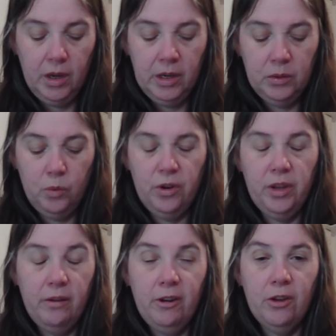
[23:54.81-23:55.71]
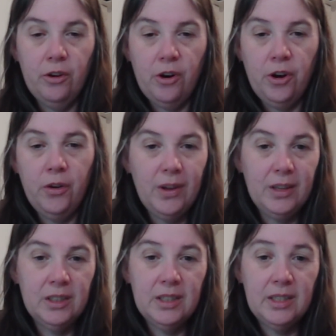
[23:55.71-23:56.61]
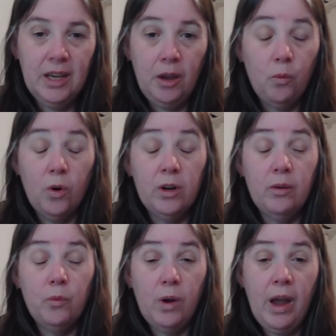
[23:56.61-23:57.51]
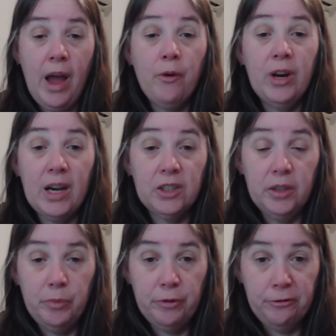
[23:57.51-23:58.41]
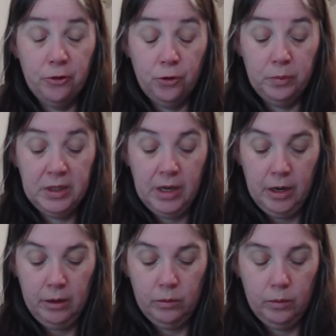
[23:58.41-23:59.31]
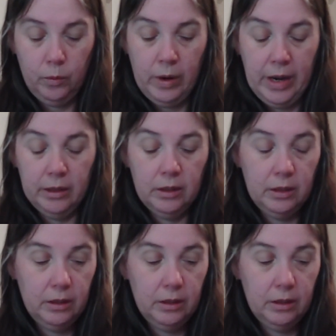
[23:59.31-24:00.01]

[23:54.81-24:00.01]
is worth giving a go and just seeing how it actually performs in wax.